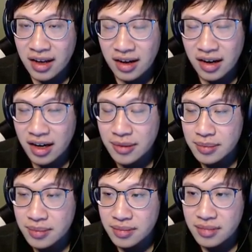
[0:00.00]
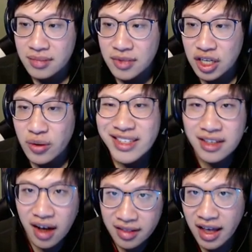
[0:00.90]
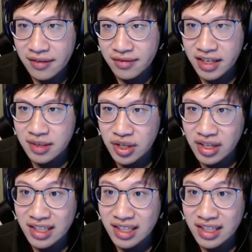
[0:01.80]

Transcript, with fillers: um, you know, he's got that flexibility.